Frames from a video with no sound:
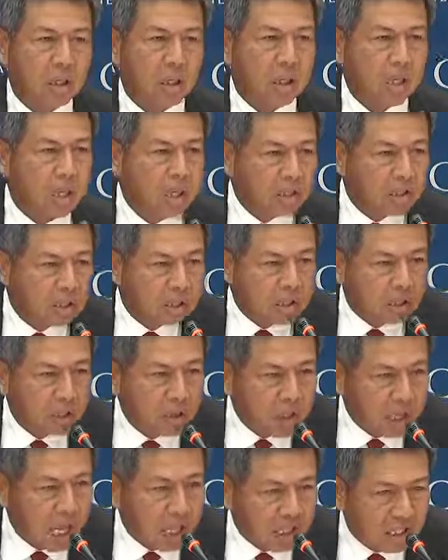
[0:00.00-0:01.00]
is the
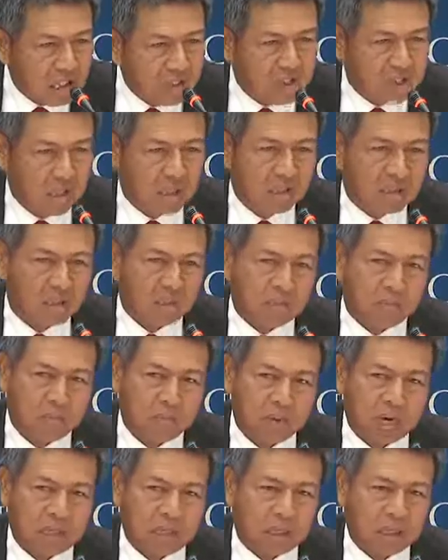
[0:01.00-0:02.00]
United States of
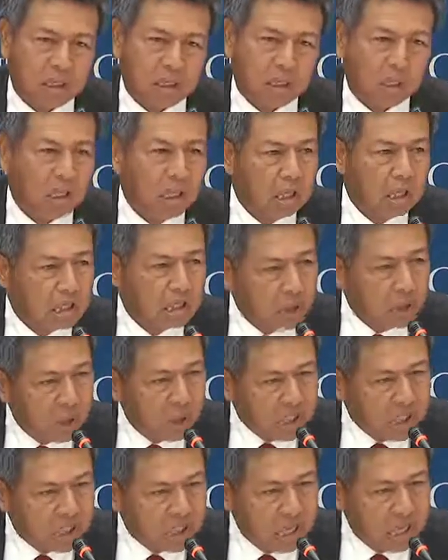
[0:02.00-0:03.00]
America, the
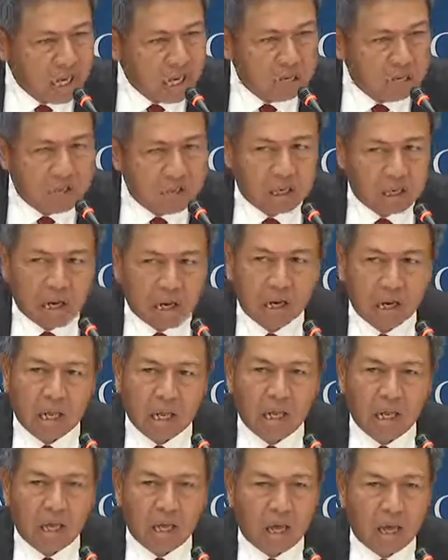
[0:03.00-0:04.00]
U.S. Navy. And
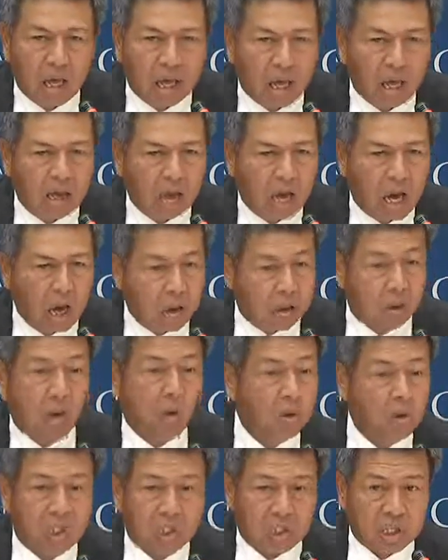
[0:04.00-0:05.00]
I, I, I
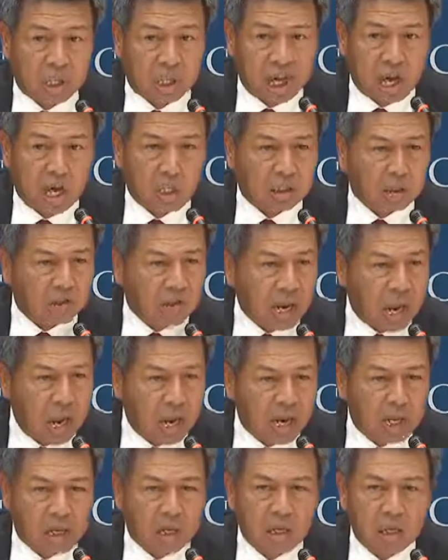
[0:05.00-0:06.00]
always say, I'll
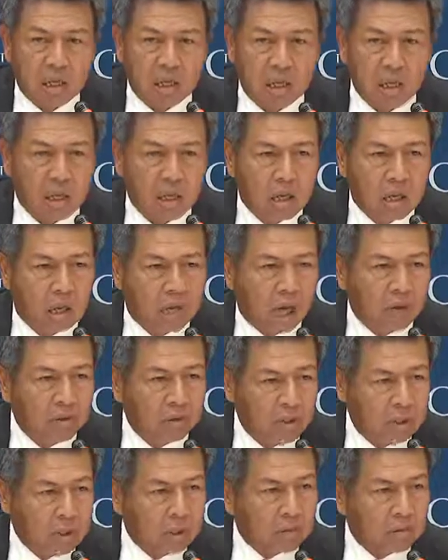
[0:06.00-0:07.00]
thank, I
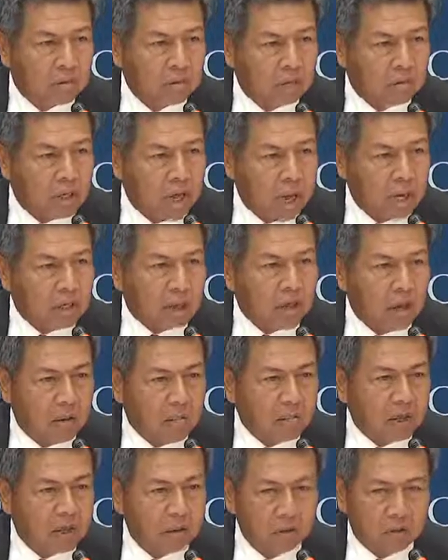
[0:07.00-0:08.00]
really thank uh,
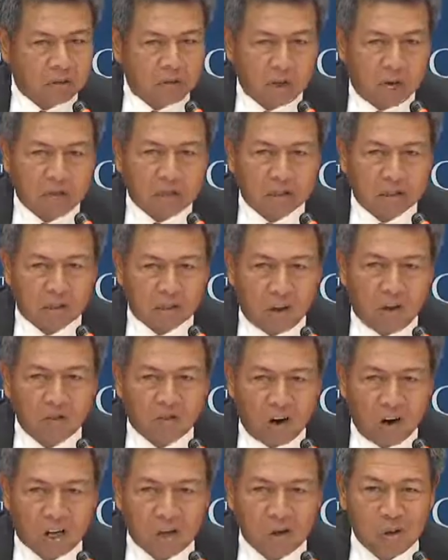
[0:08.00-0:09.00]
my good friend Tom
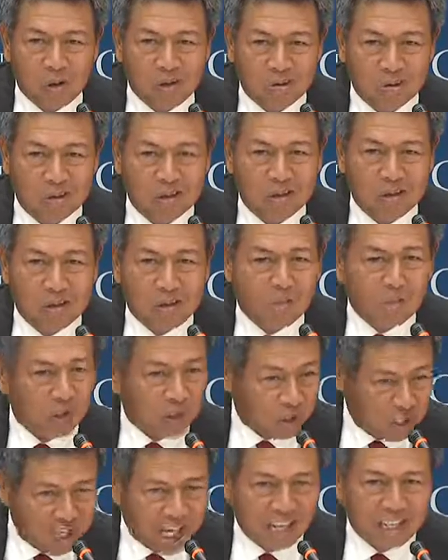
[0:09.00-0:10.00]
Fargo for
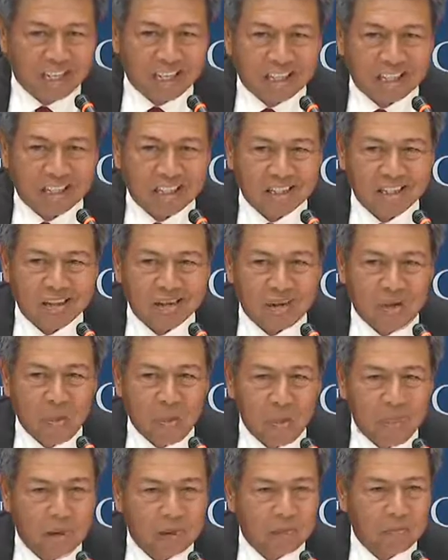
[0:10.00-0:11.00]
saying this
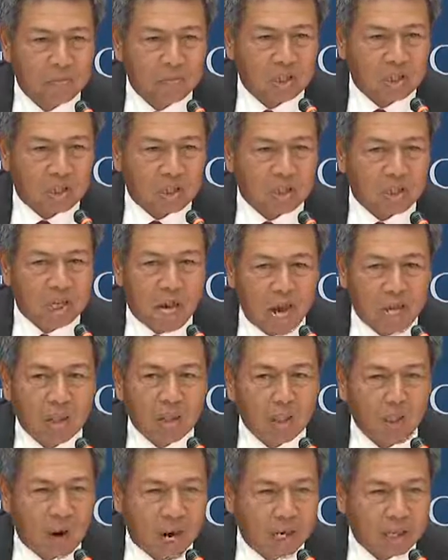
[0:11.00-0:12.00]
because
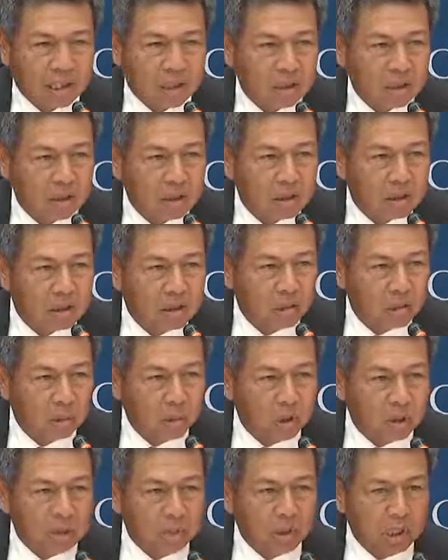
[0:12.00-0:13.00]
otherwise
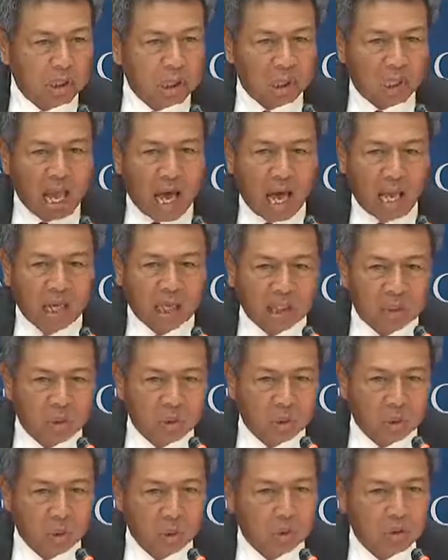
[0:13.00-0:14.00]
we'll be lulled
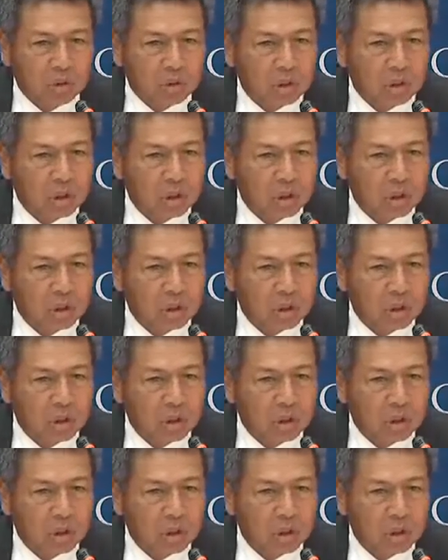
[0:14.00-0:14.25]
into